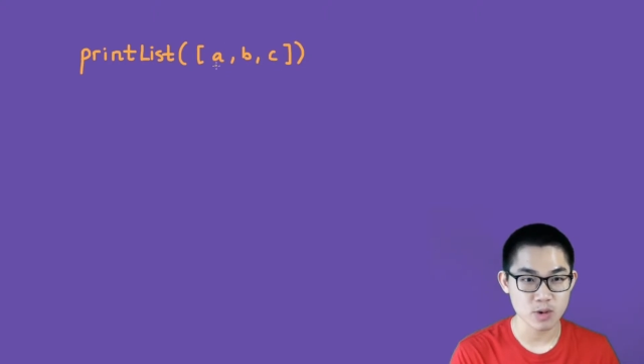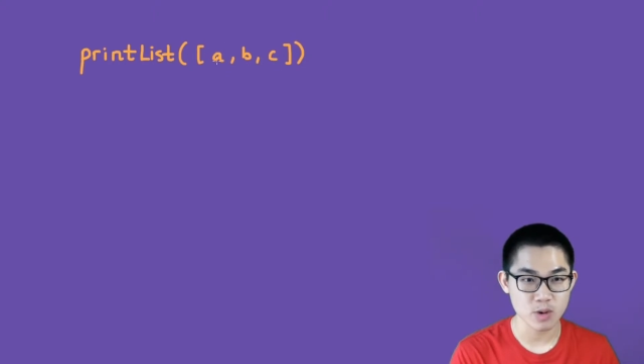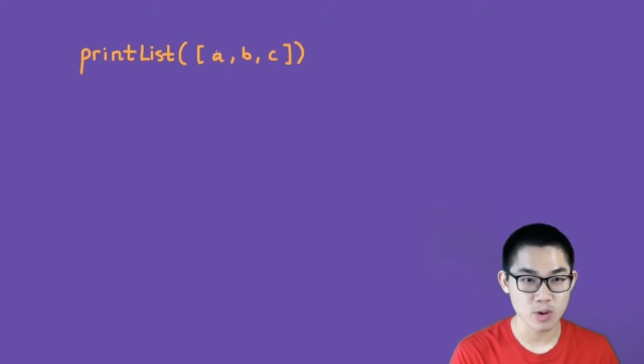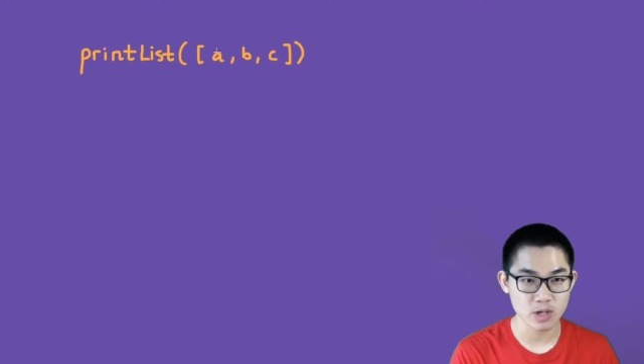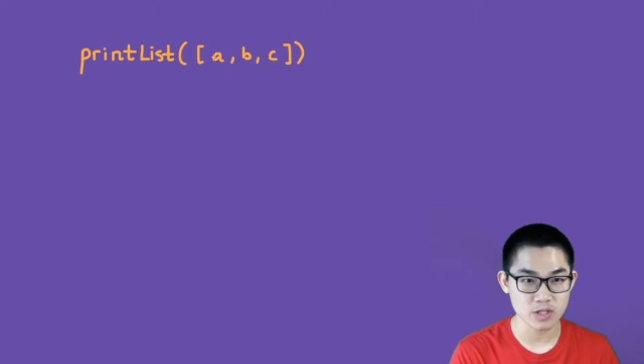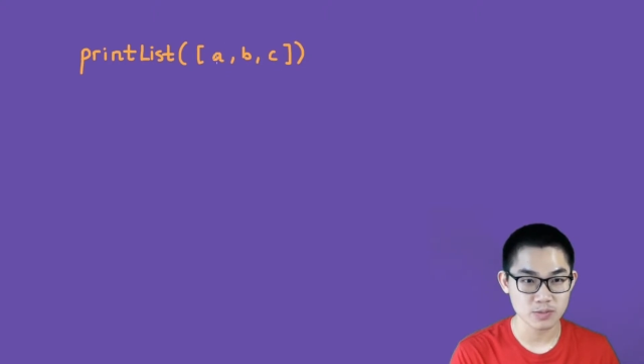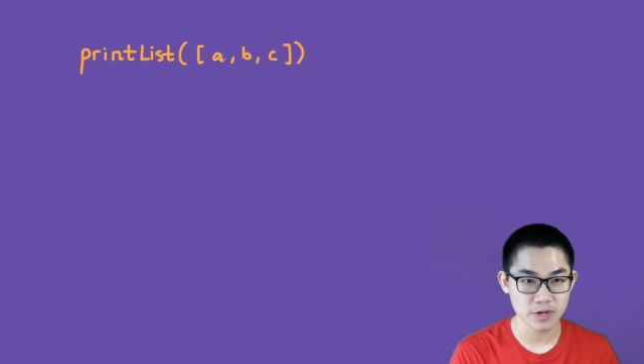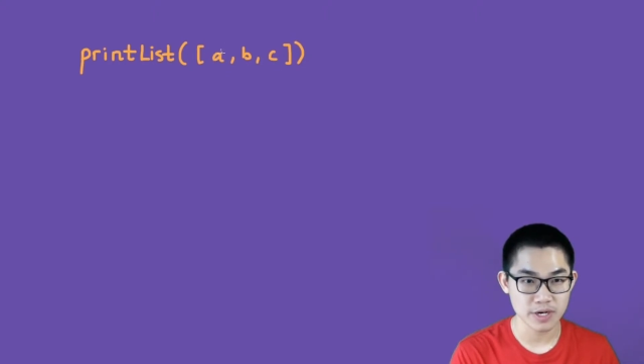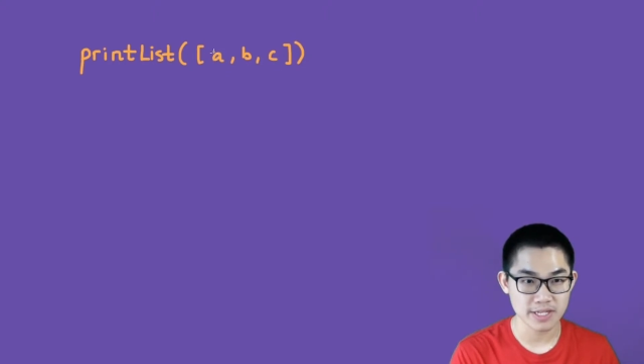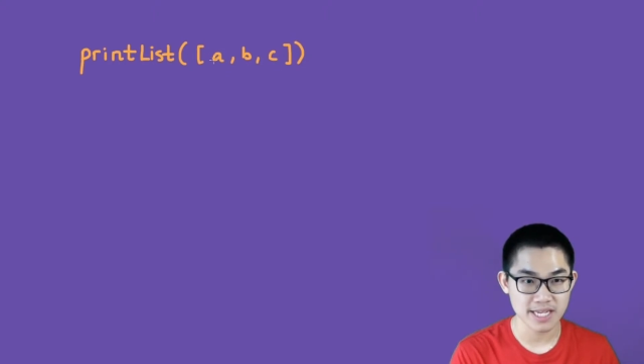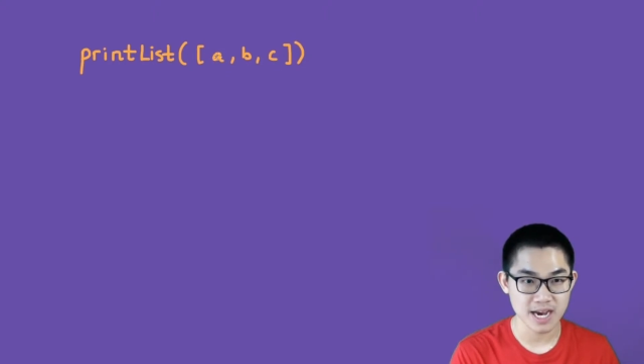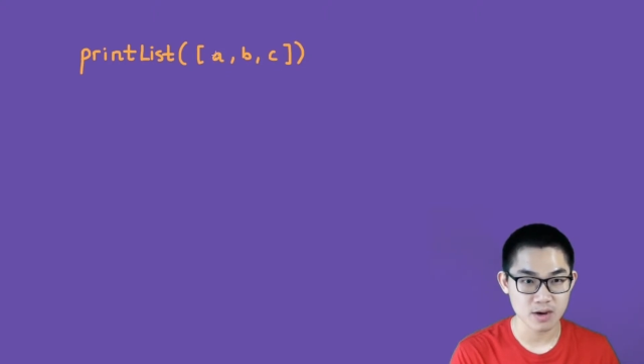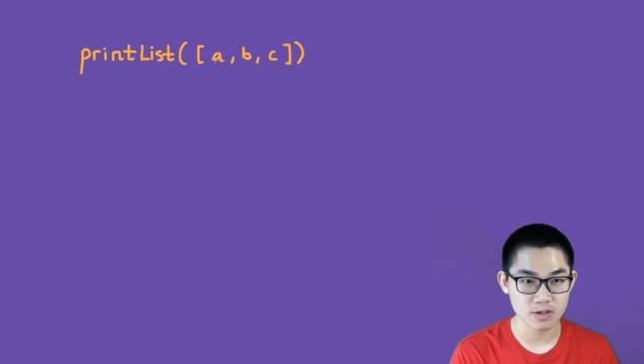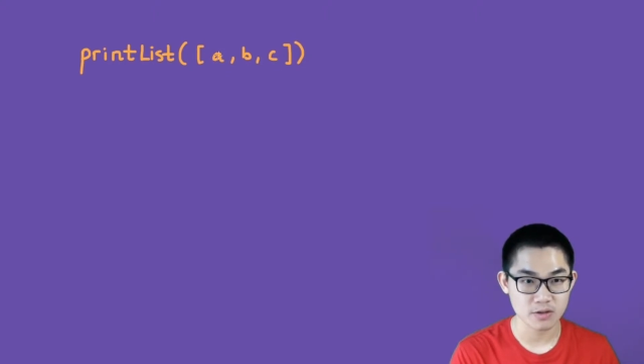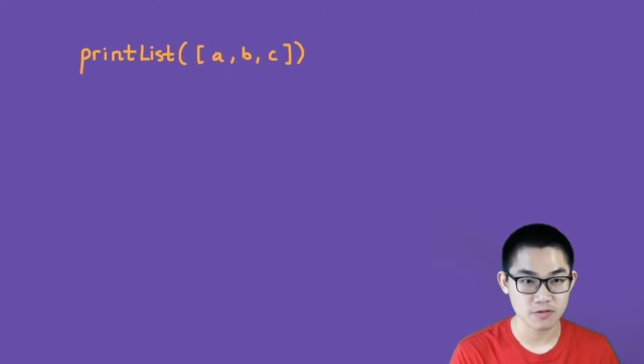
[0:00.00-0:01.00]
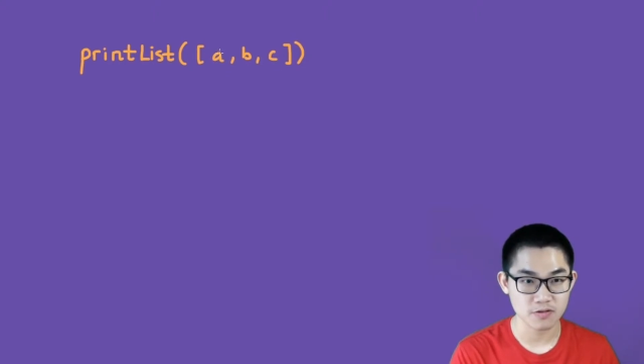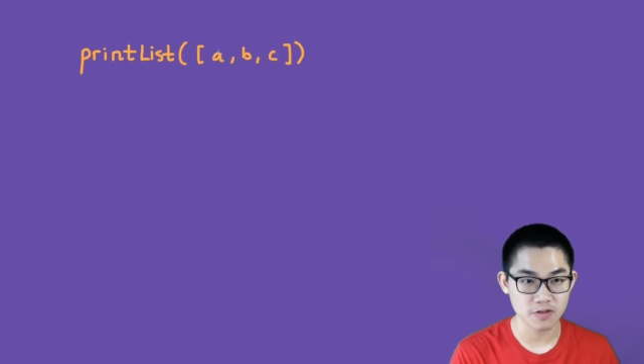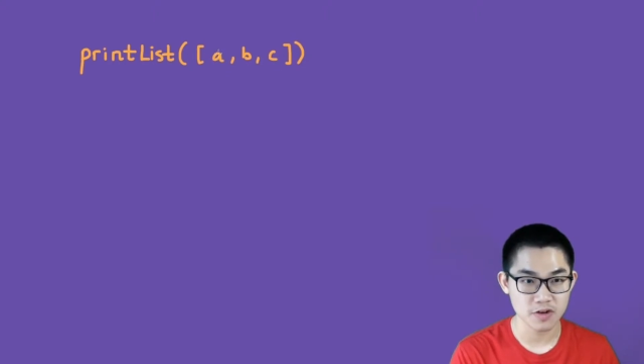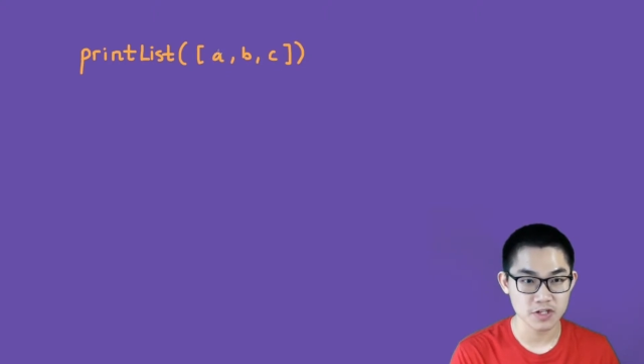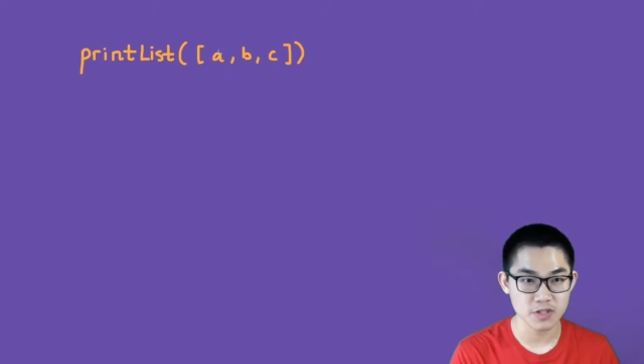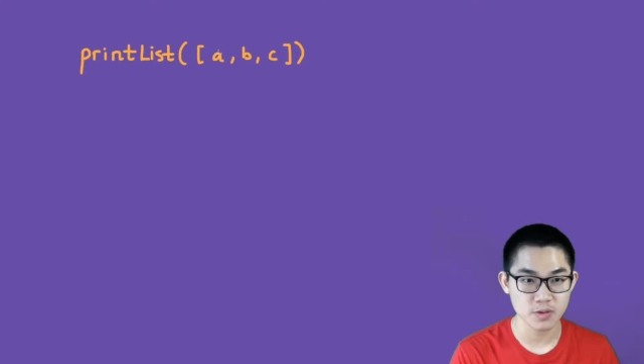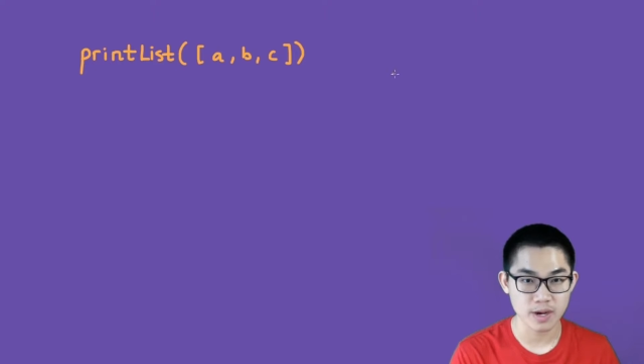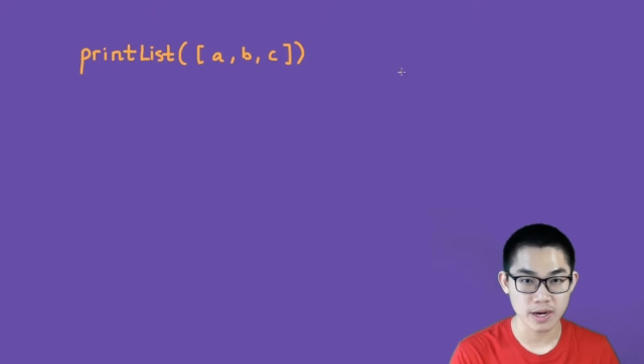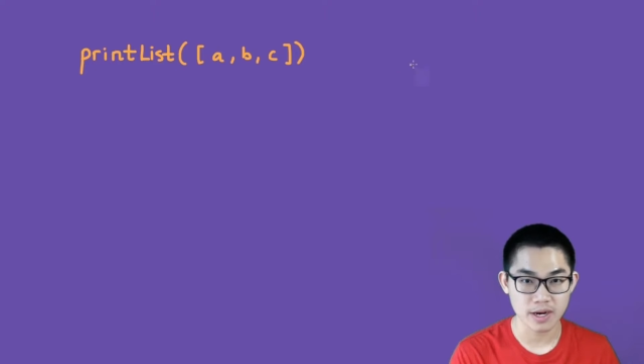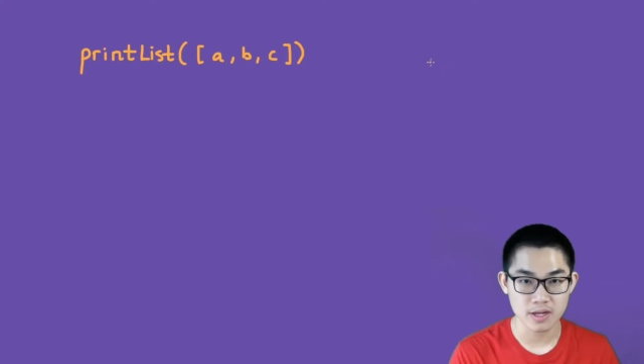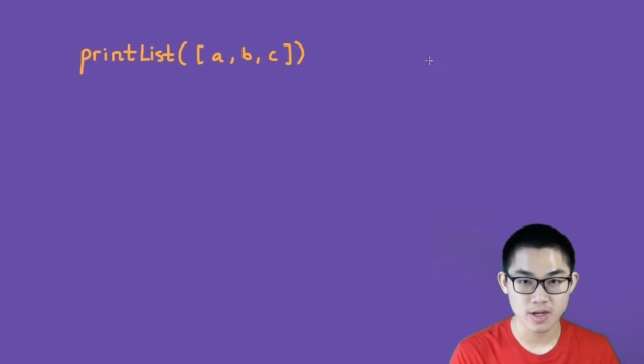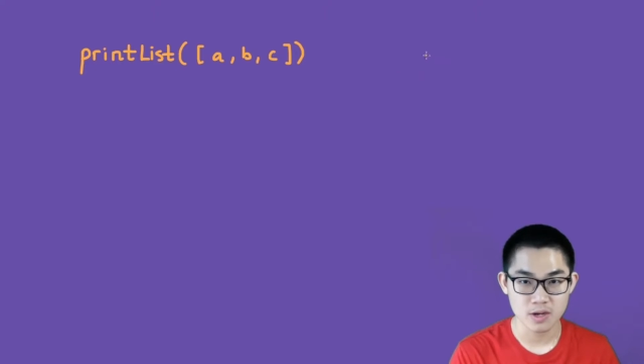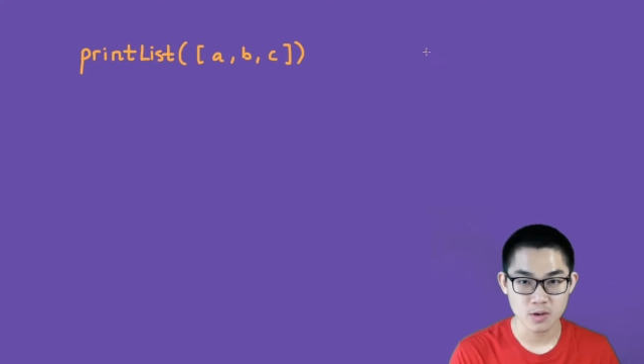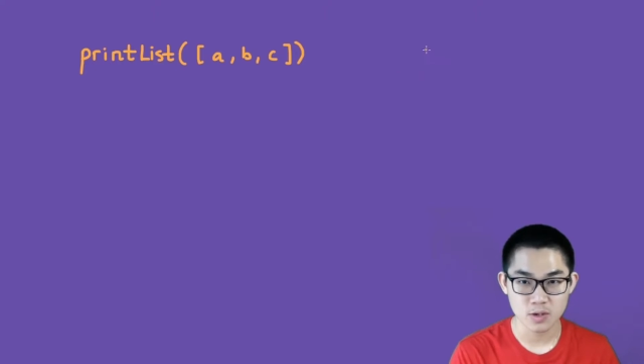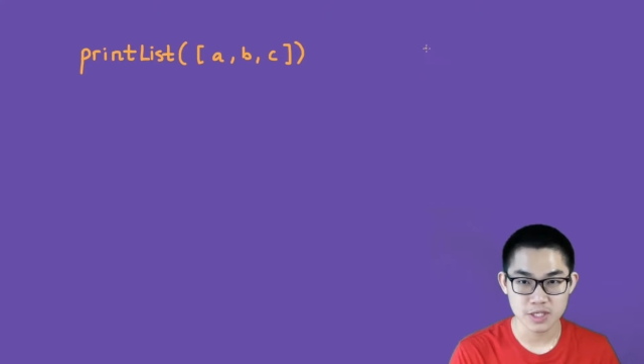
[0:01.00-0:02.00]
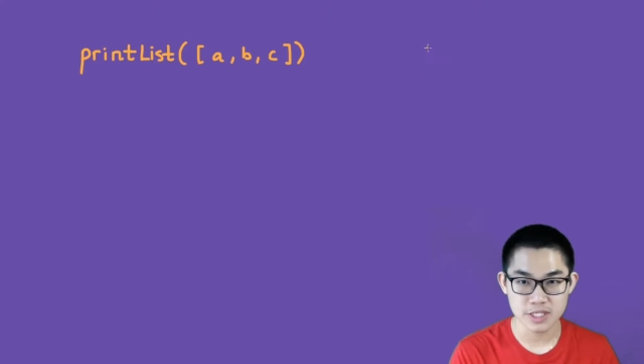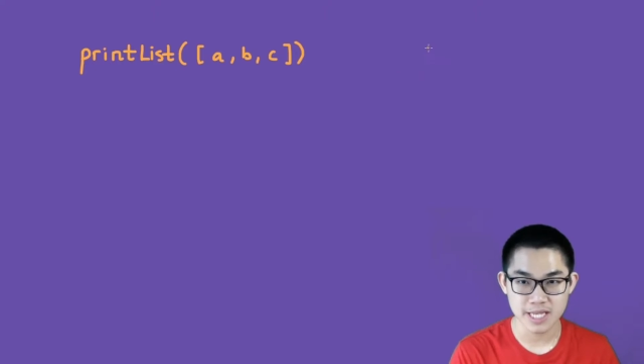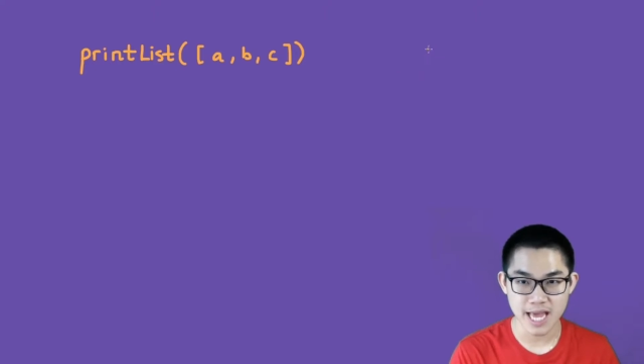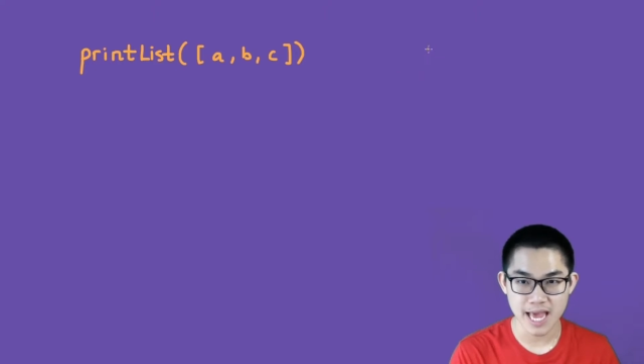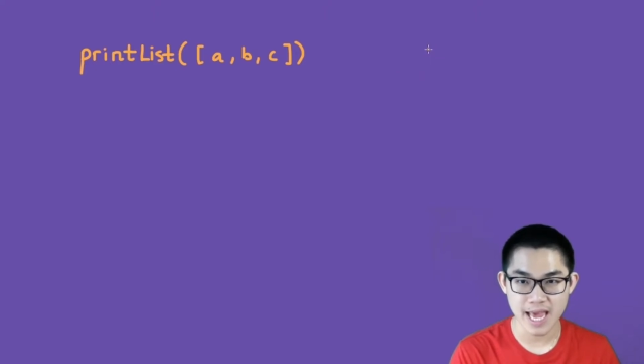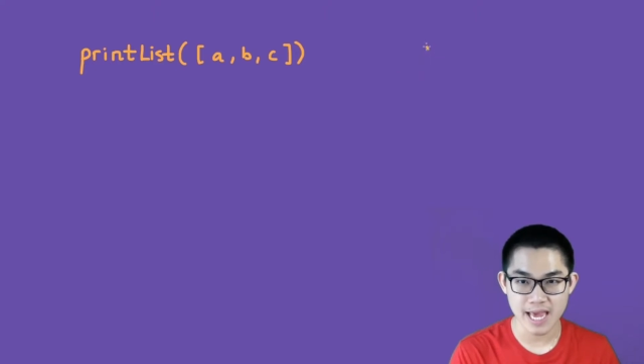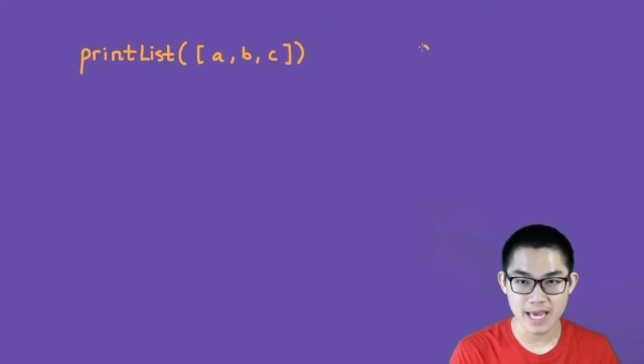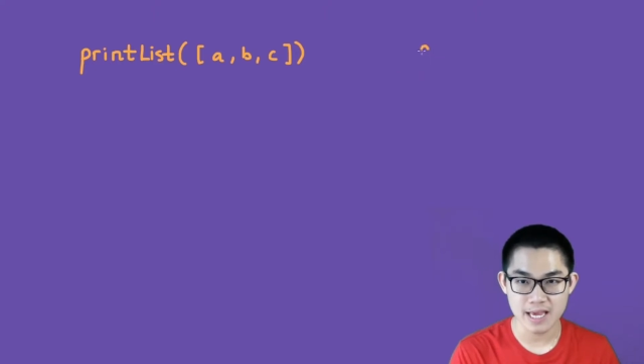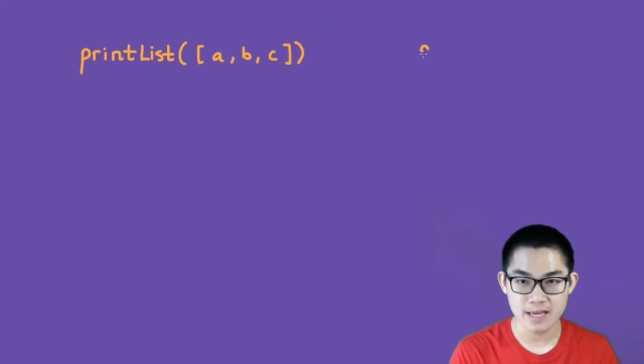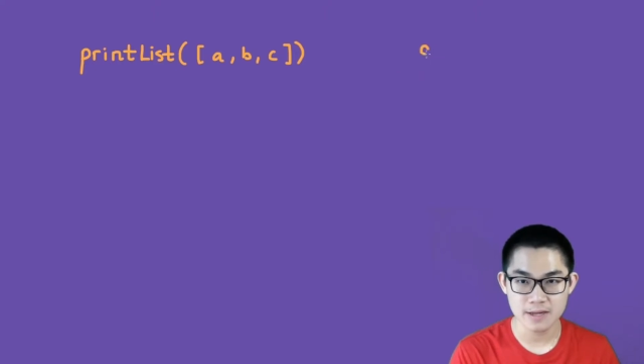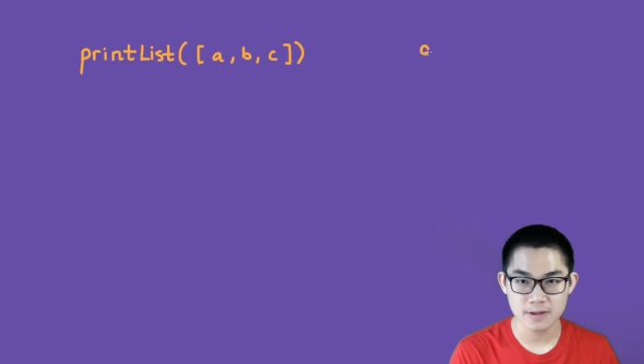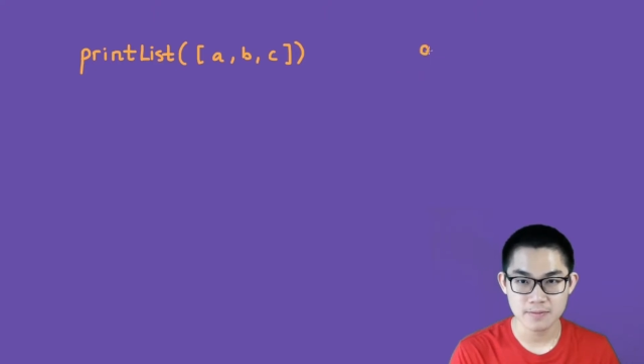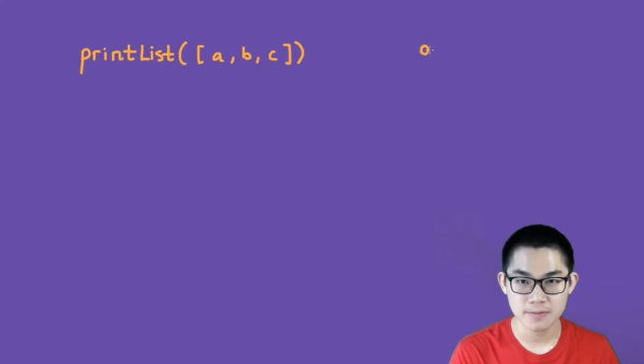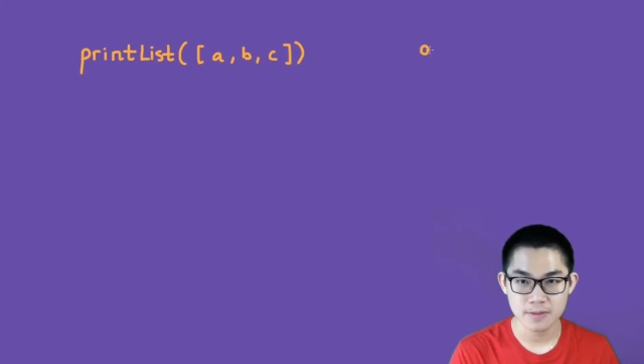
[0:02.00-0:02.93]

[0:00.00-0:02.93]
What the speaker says: we're going to print out the first one, which is A,